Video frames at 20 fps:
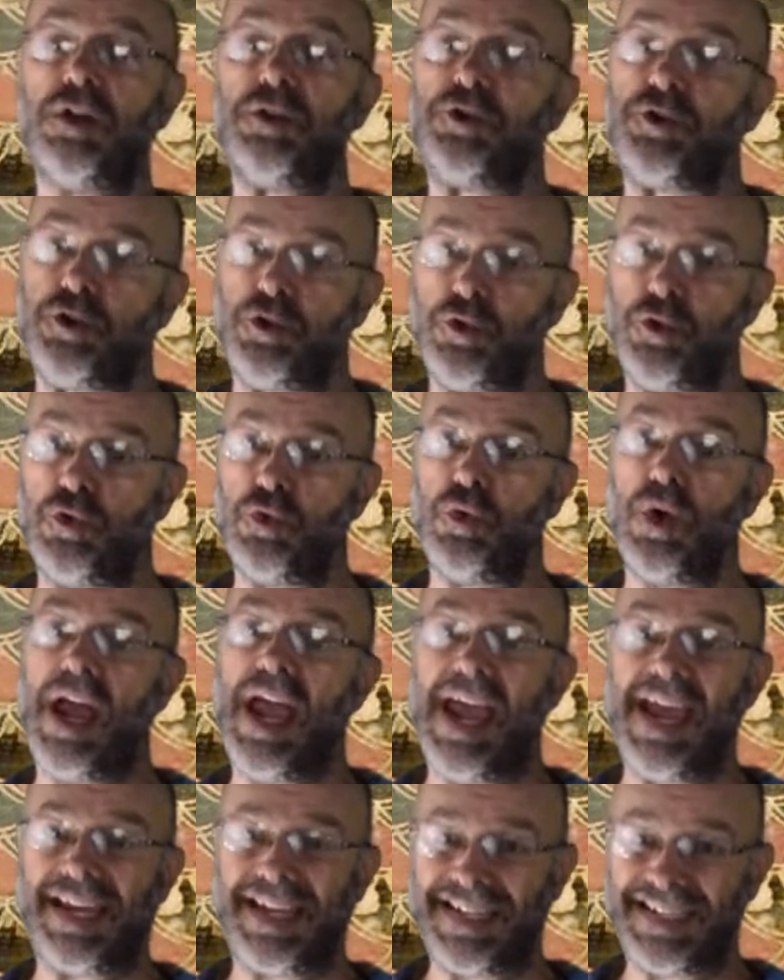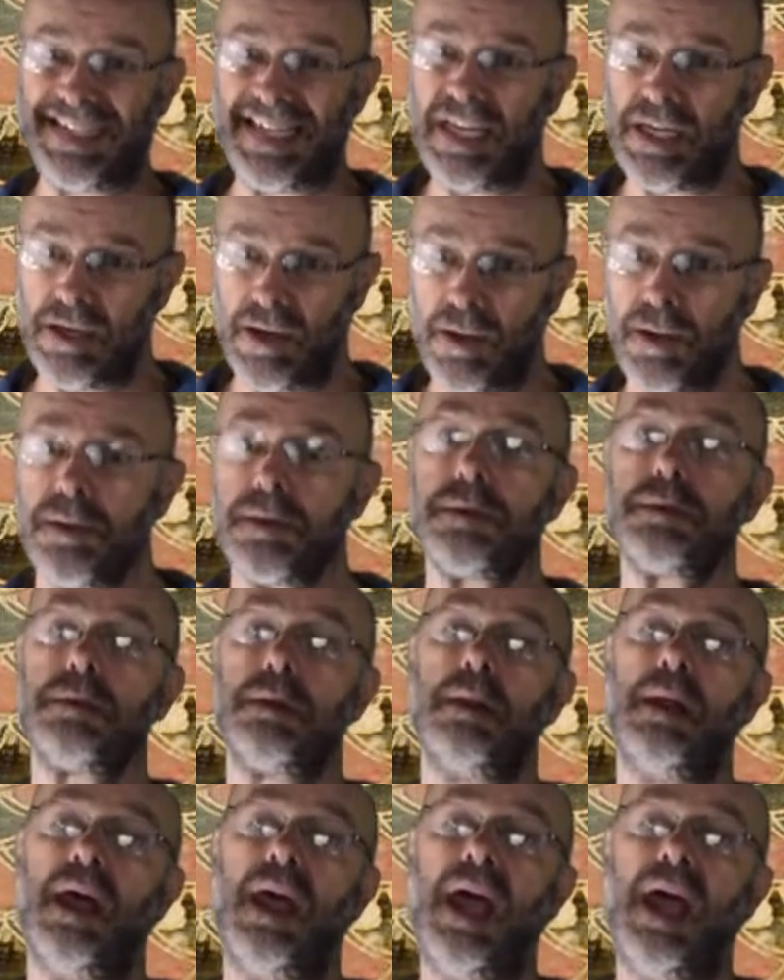to Hecataeus,